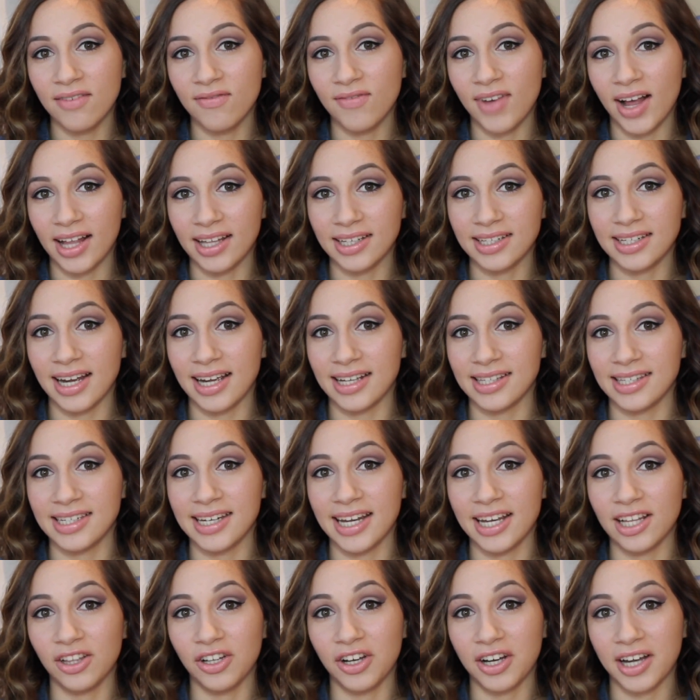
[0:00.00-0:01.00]
Valentine's
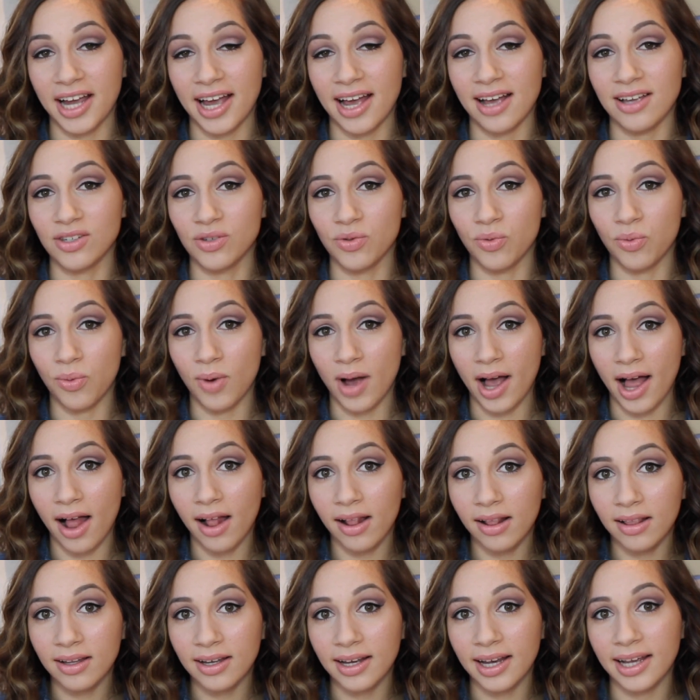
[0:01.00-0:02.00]
Day look as
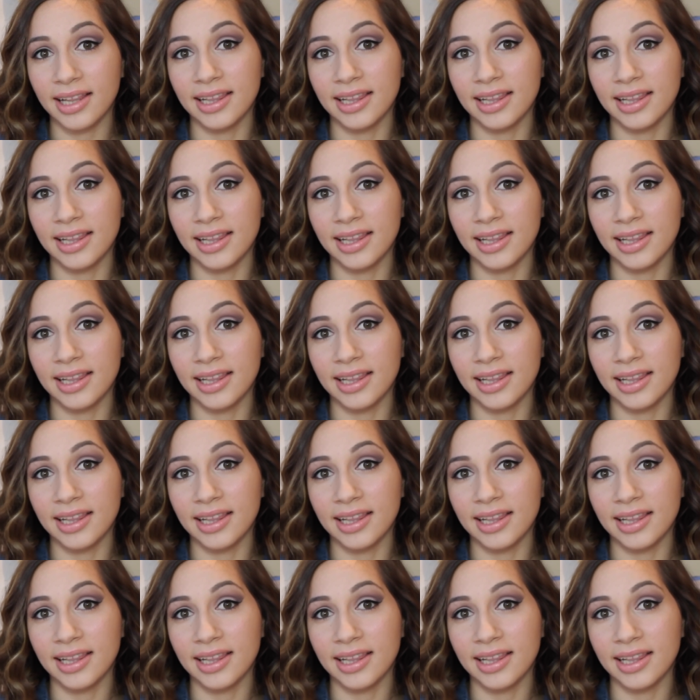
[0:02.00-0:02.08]
well,